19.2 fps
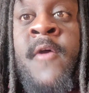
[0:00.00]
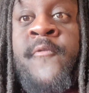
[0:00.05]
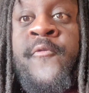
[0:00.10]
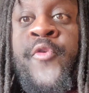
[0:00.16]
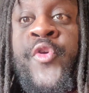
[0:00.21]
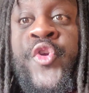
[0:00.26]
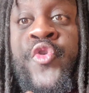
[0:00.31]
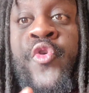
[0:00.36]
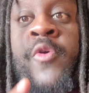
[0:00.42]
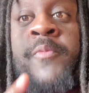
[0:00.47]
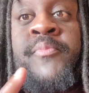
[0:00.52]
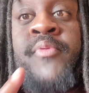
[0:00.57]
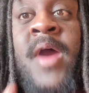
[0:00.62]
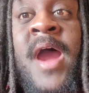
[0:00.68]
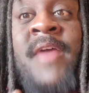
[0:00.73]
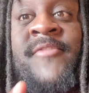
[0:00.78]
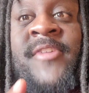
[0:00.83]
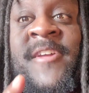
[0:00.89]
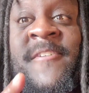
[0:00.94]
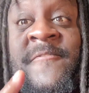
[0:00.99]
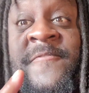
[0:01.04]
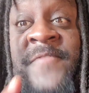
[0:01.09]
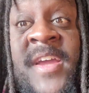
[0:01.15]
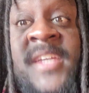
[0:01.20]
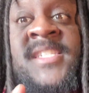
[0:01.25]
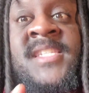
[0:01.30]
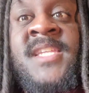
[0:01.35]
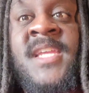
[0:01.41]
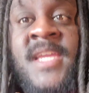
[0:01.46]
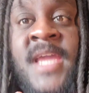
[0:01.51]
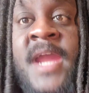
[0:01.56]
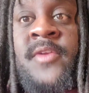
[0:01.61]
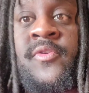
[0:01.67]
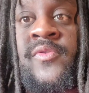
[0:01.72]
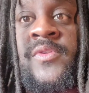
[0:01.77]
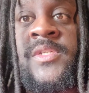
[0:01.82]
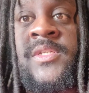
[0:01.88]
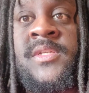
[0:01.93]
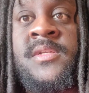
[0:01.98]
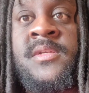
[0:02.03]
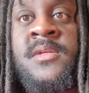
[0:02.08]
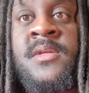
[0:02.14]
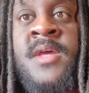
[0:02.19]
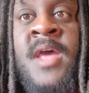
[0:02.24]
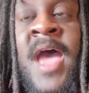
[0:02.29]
for your private investigators.